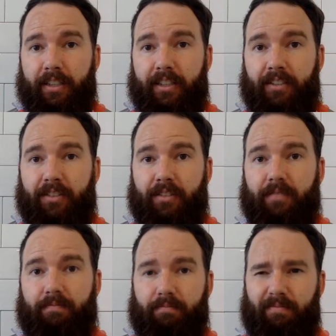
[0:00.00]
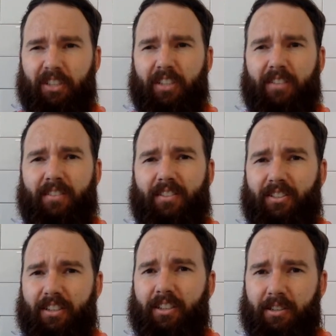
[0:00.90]
It is good to
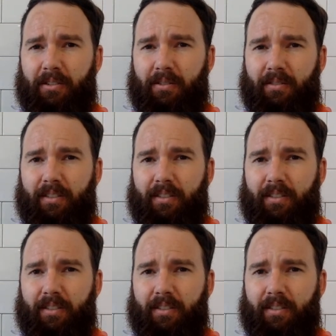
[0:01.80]
see you